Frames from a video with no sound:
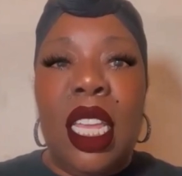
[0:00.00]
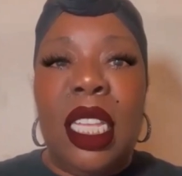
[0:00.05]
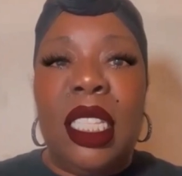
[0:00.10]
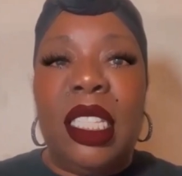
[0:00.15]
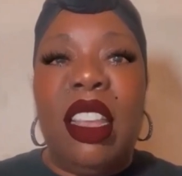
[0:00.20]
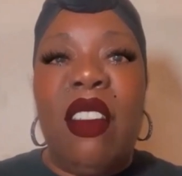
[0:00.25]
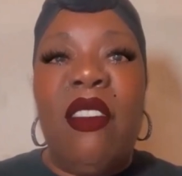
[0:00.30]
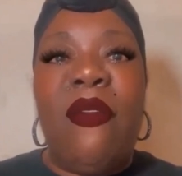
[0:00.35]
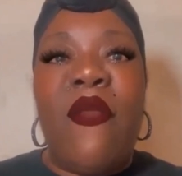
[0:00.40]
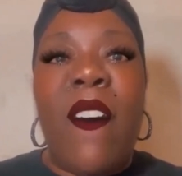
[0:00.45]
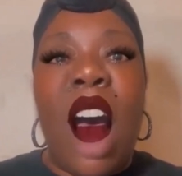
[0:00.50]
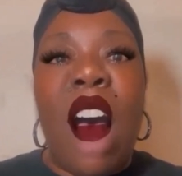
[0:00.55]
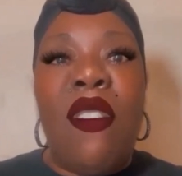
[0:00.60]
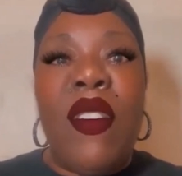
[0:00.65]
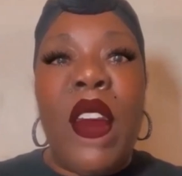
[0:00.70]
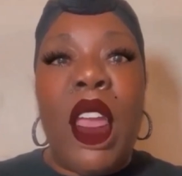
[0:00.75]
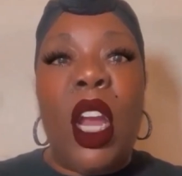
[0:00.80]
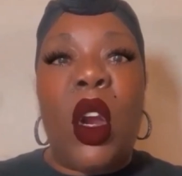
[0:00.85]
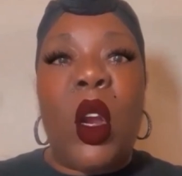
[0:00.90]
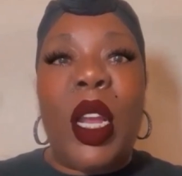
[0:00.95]
she is
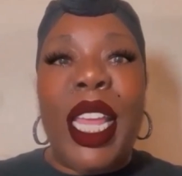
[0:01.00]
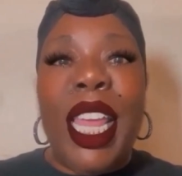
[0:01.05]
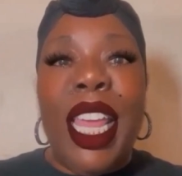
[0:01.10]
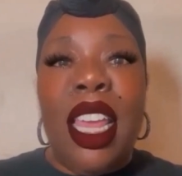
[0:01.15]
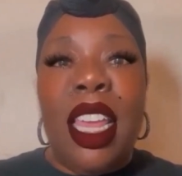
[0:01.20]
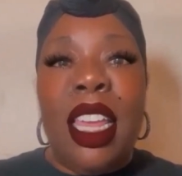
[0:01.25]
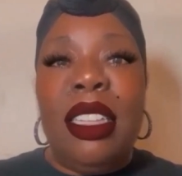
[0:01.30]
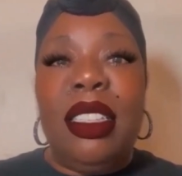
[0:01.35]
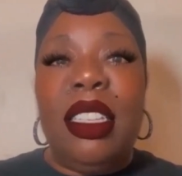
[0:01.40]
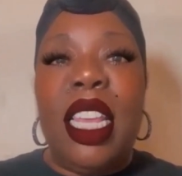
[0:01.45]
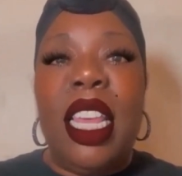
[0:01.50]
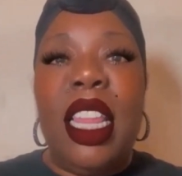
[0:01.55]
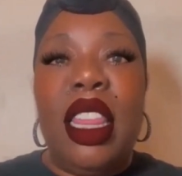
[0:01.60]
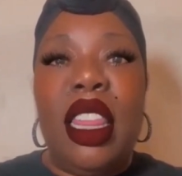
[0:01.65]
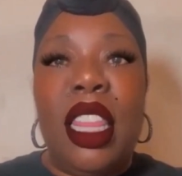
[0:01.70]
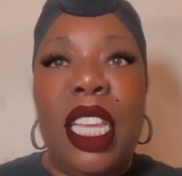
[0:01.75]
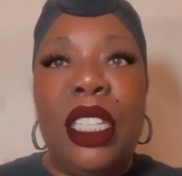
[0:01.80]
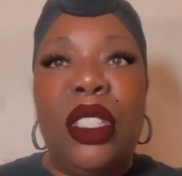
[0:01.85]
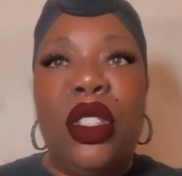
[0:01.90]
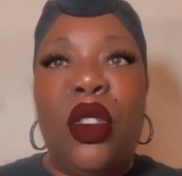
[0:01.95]
involving her
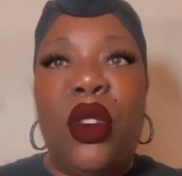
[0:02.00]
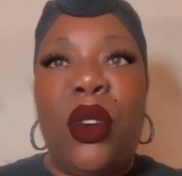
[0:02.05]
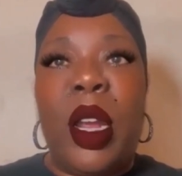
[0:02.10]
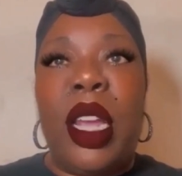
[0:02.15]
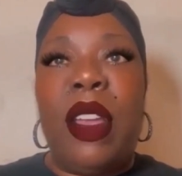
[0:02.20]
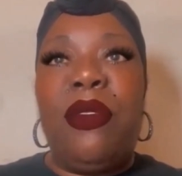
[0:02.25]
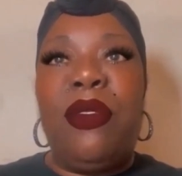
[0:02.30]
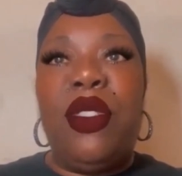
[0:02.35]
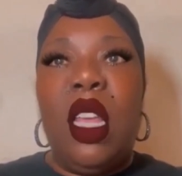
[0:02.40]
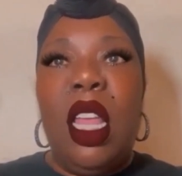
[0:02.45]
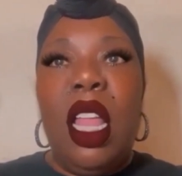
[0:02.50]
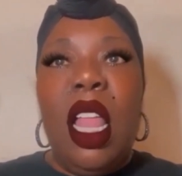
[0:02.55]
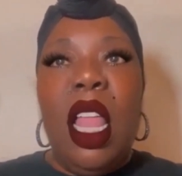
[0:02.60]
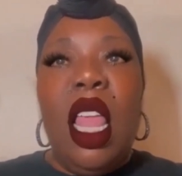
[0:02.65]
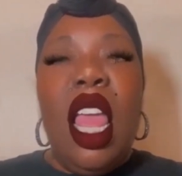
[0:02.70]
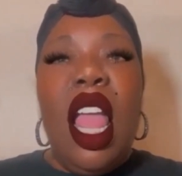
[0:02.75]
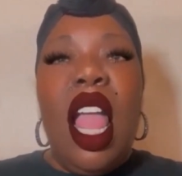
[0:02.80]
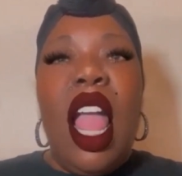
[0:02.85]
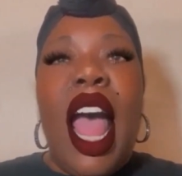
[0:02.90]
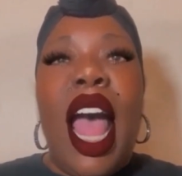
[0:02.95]
kids in this grift.